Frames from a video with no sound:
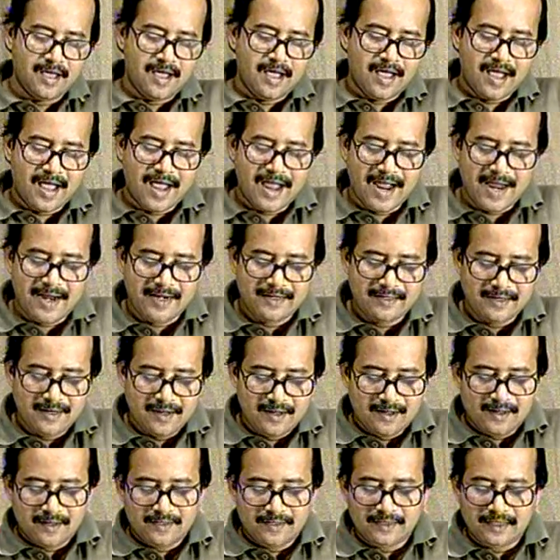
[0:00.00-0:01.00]
and
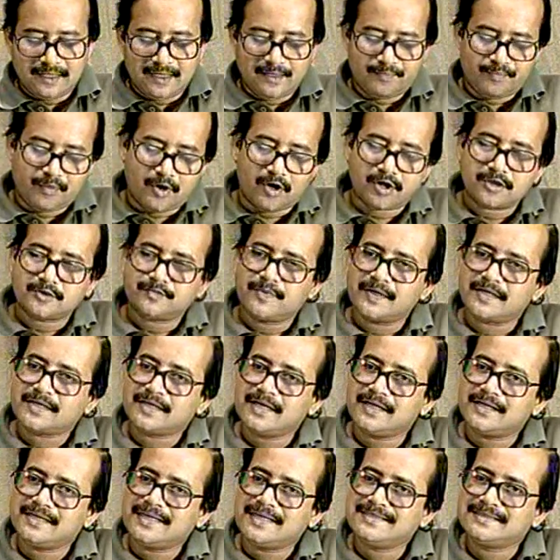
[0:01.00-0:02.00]
the power spectral
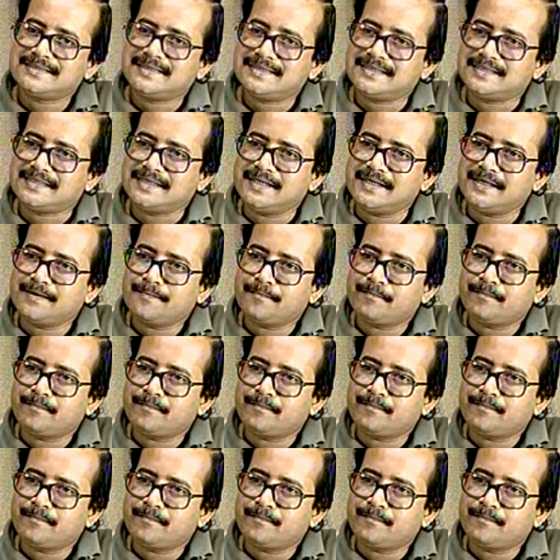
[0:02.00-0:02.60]
density,